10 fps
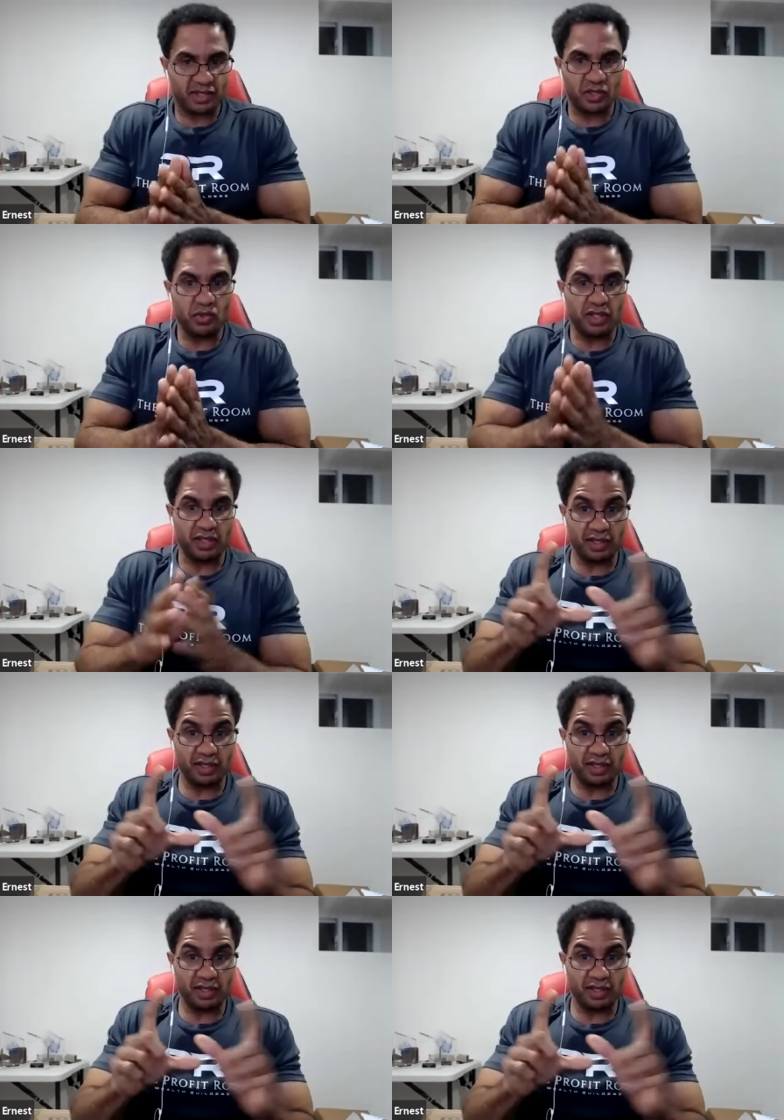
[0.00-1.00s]
it. So you
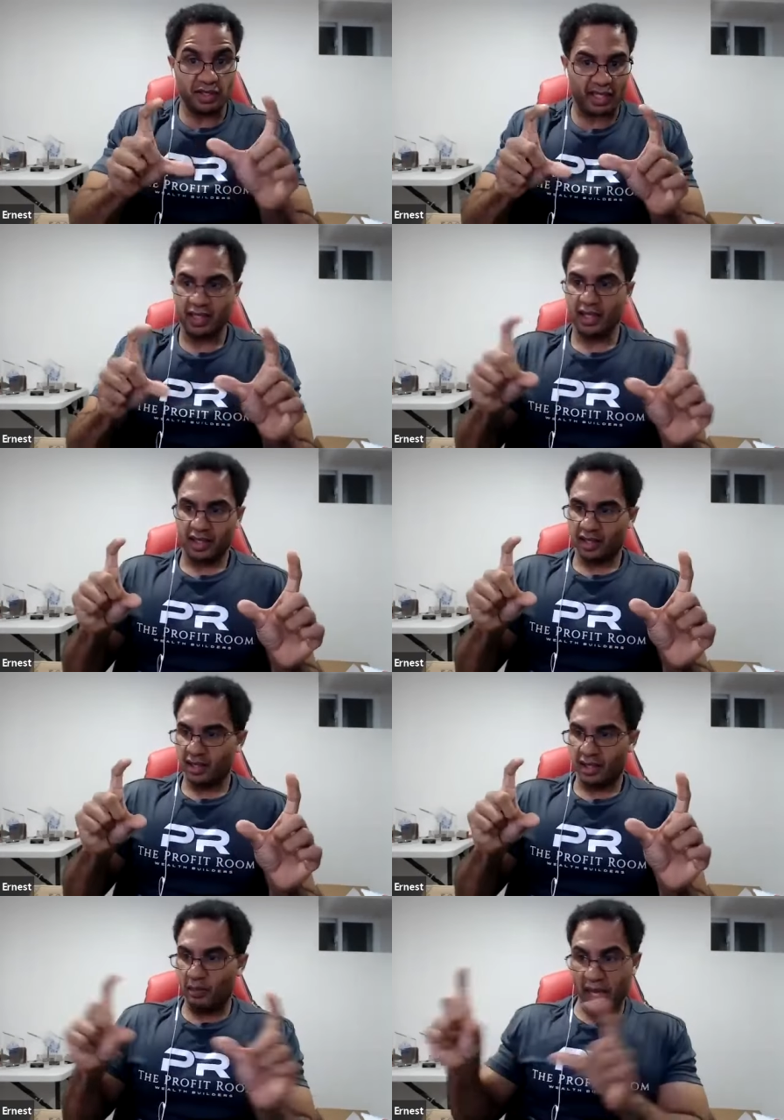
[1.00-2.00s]
can look at
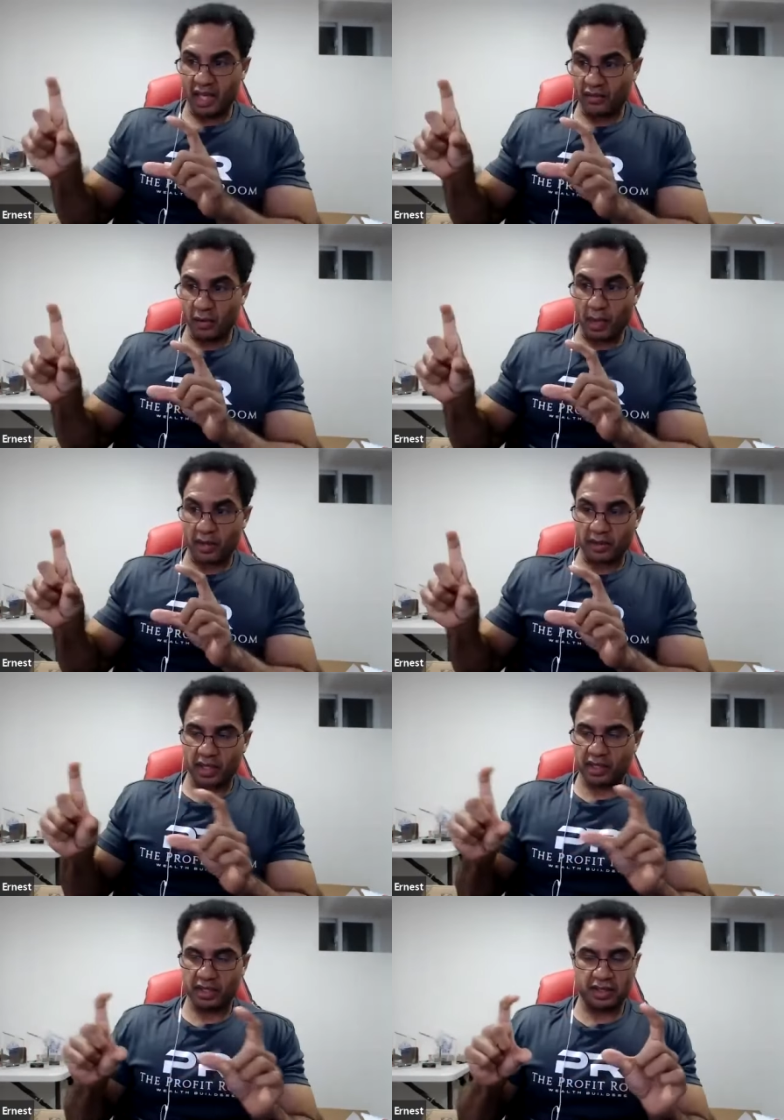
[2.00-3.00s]
your Bank of
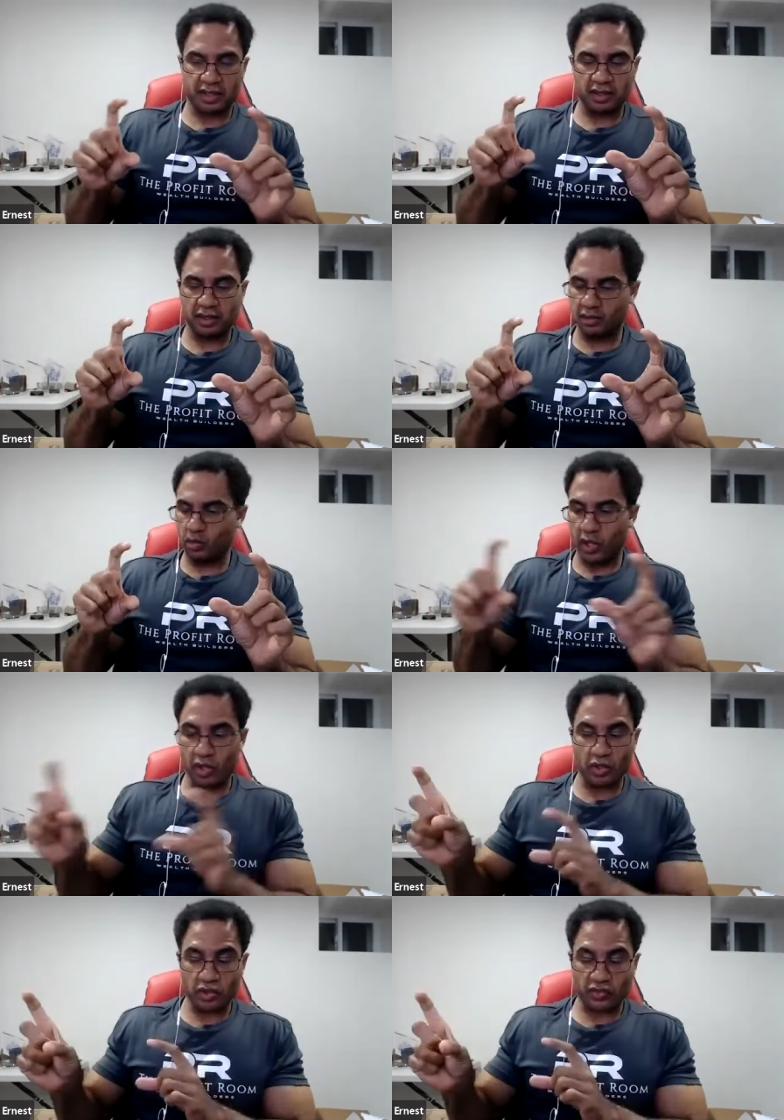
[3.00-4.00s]

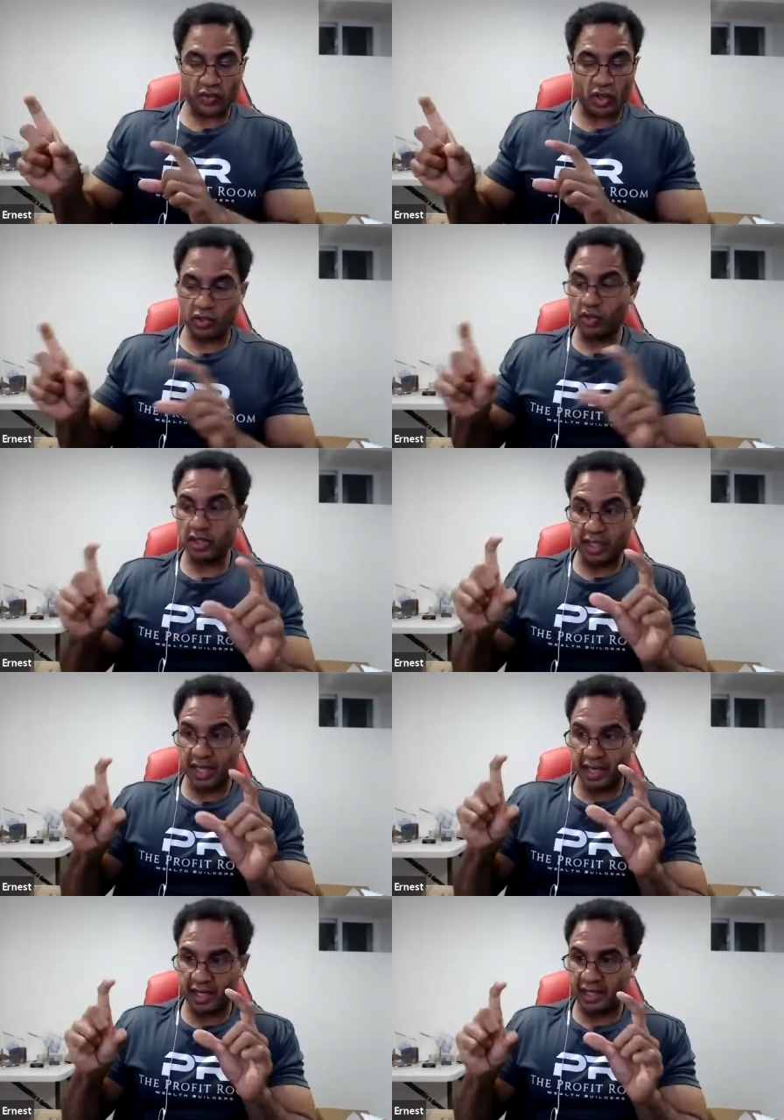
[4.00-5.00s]
America, Wells Fargo. You
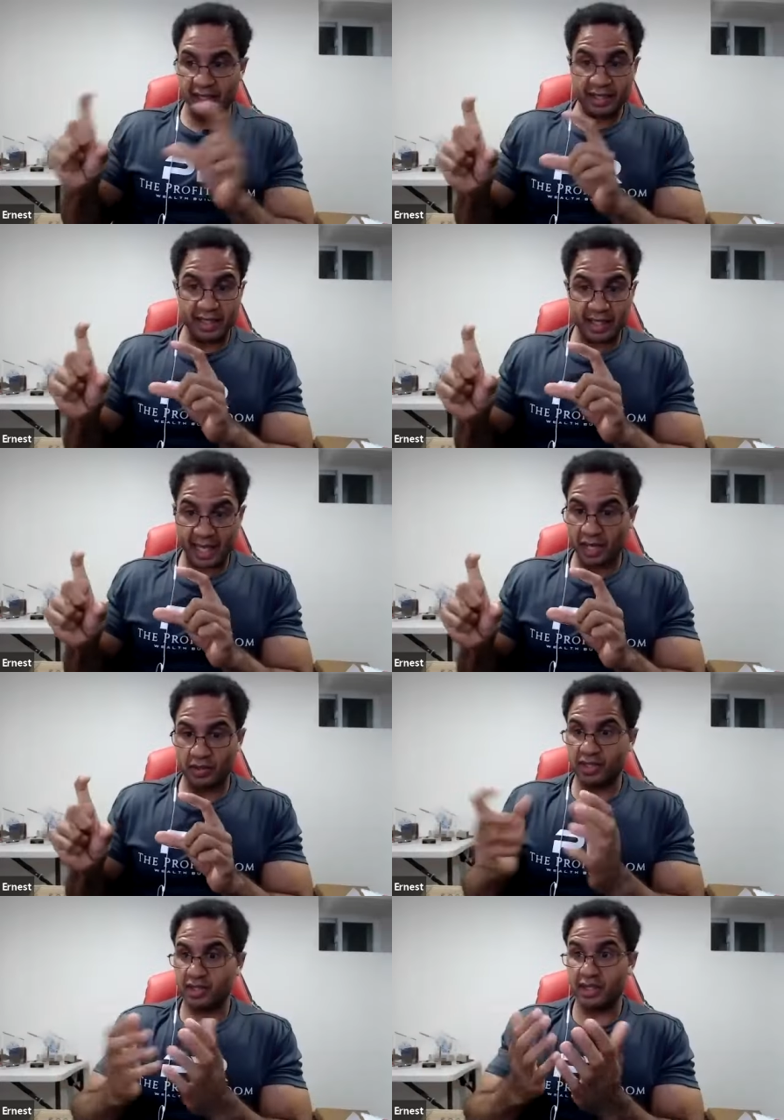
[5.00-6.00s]
could look at any
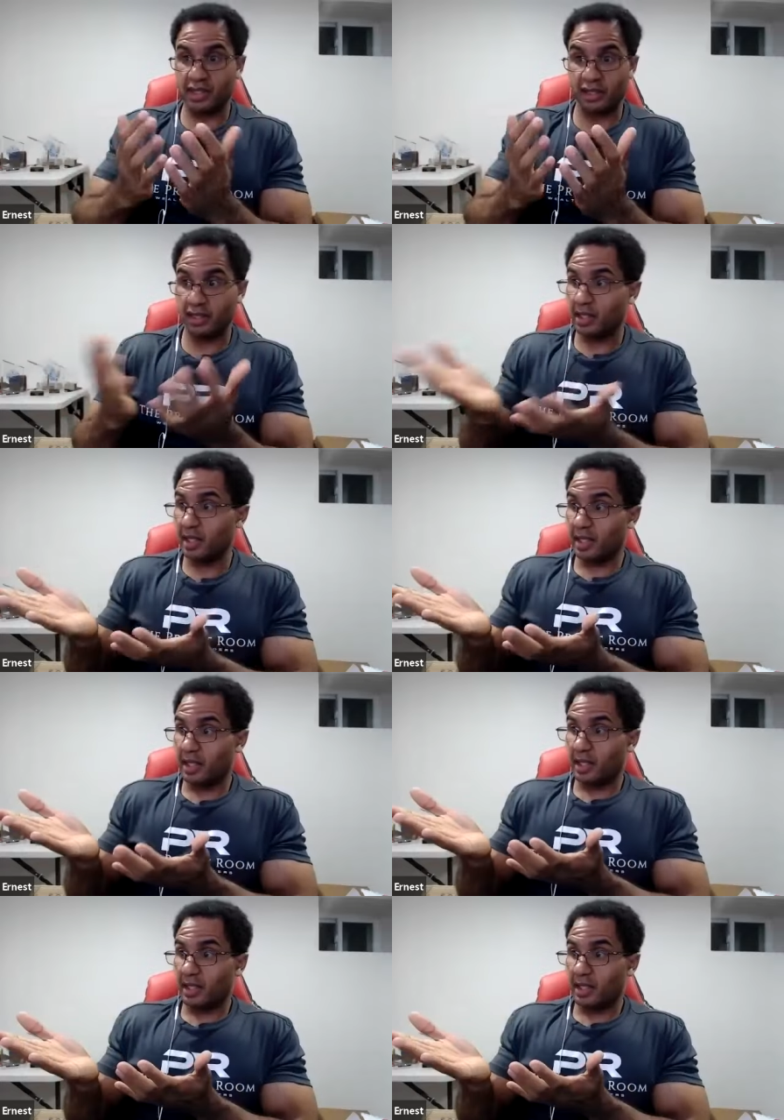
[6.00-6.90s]
account and say,